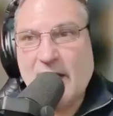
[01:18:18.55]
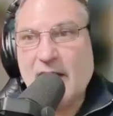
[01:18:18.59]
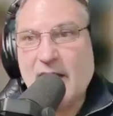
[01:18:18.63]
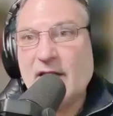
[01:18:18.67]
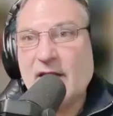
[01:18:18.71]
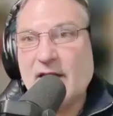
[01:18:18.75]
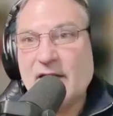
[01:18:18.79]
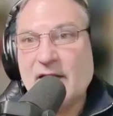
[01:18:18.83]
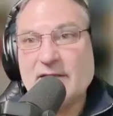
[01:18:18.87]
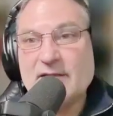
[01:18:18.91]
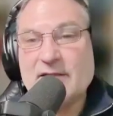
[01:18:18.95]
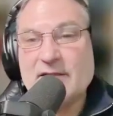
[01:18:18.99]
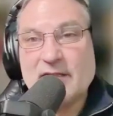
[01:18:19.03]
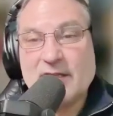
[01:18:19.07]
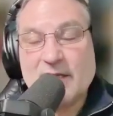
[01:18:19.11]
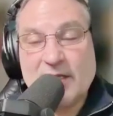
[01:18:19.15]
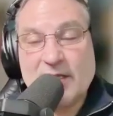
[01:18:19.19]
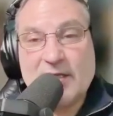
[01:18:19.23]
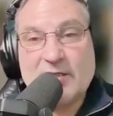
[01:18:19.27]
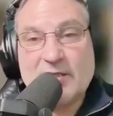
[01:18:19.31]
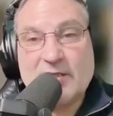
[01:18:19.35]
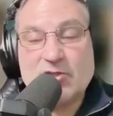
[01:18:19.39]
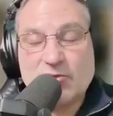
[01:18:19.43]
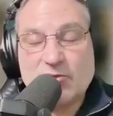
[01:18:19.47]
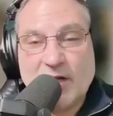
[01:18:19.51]
It is
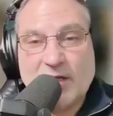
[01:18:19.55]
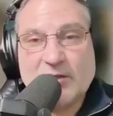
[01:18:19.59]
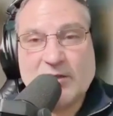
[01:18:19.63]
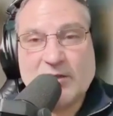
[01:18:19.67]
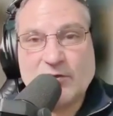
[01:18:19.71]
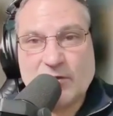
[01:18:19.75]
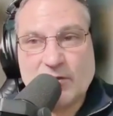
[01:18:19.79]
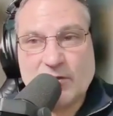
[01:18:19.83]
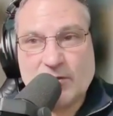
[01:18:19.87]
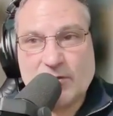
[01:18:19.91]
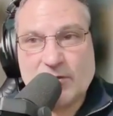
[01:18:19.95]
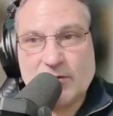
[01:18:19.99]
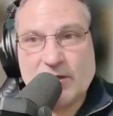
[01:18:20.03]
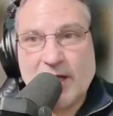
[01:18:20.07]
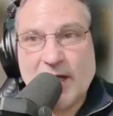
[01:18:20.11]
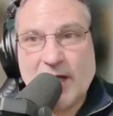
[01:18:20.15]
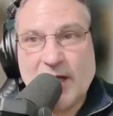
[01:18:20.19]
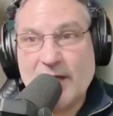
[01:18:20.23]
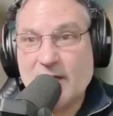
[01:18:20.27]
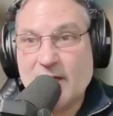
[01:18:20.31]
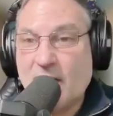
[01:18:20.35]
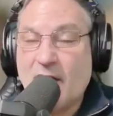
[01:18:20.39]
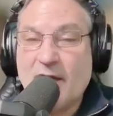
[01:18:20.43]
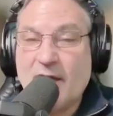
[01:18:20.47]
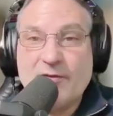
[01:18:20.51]
stressful,
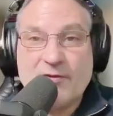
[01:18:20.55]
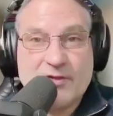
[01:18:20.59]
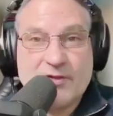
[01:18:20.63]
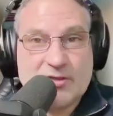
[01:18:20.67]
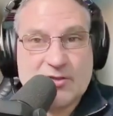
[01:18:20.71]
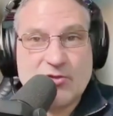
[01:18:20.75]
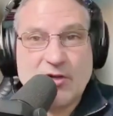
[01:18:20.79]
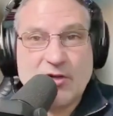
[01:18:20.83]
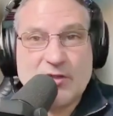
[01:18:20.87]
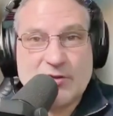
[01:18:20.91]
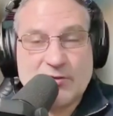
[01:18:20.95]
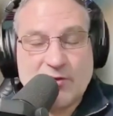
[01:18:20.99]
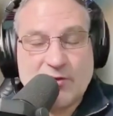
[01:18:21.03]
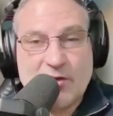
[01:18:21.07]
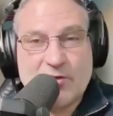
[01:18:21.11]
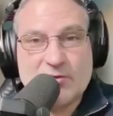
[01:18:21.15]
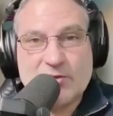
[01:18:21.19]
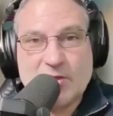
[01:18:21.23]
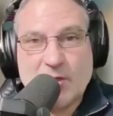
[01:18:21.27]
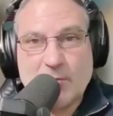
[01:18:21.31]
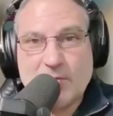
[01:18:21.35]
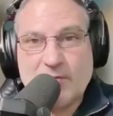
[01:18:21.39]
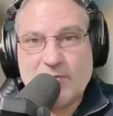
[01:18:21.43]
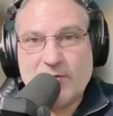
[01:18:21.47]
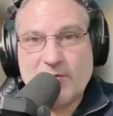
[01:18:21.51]
and life is stressful on
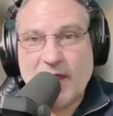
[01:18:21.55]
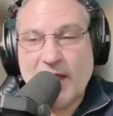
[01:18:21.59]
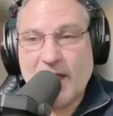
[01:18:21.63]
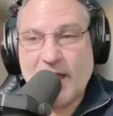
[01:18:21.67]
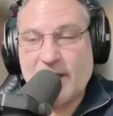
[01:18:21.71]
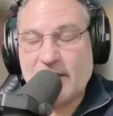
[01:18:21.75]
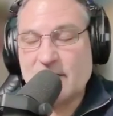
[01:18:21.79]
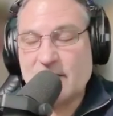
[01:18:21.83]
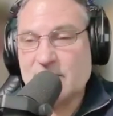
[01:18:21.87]
top of that.